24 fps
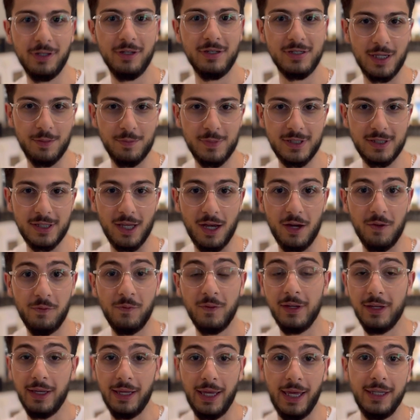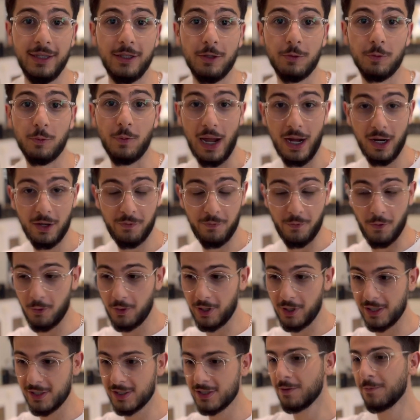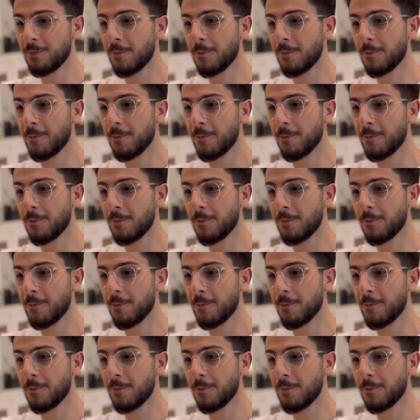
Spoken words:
some stuff, and the rack focus.